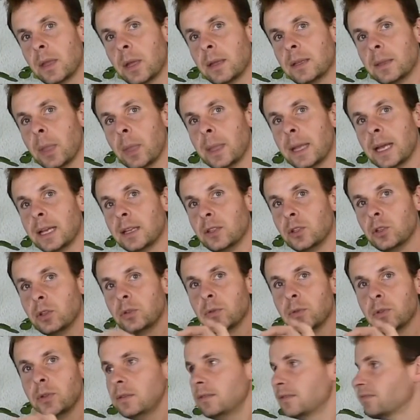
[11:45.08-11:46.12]
a bag
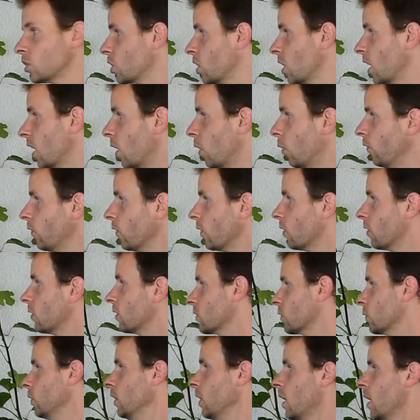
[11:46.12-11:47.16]
loop or something like
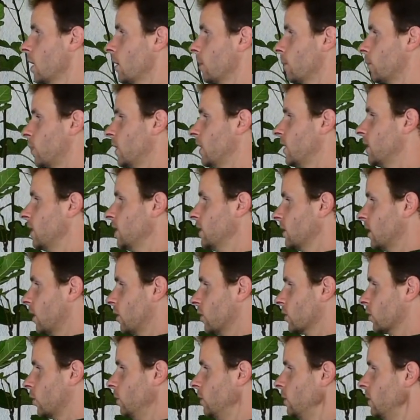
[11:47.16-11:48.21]
that, tie it around
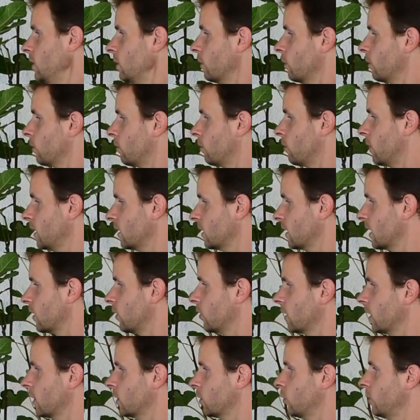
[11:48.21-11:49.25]
here, put a rubber band at the
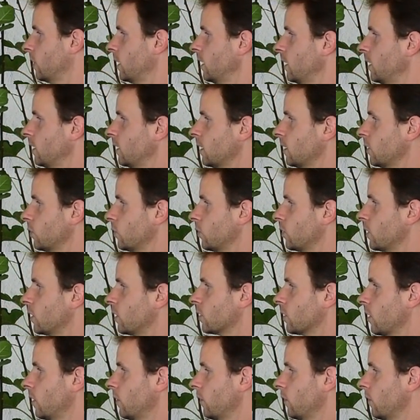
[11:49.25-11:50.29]
bottom. The bag is
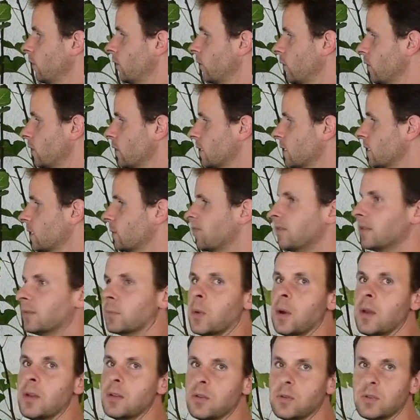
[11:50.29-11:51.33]
open, fill it with
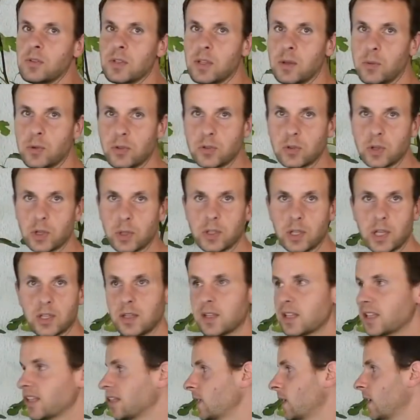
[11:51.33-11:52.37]
moss or substrate and
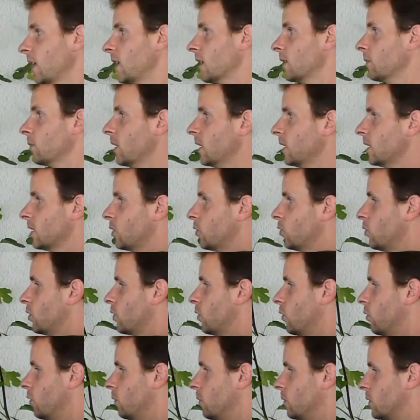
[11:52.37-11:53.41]
close the bag at the
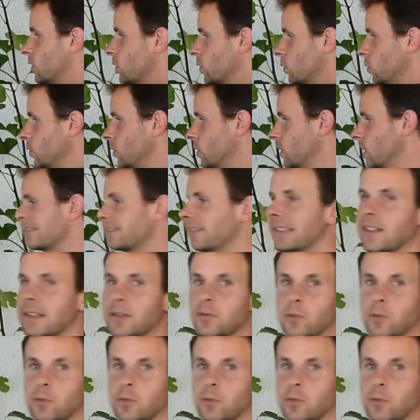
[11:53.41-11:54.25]
top. And then it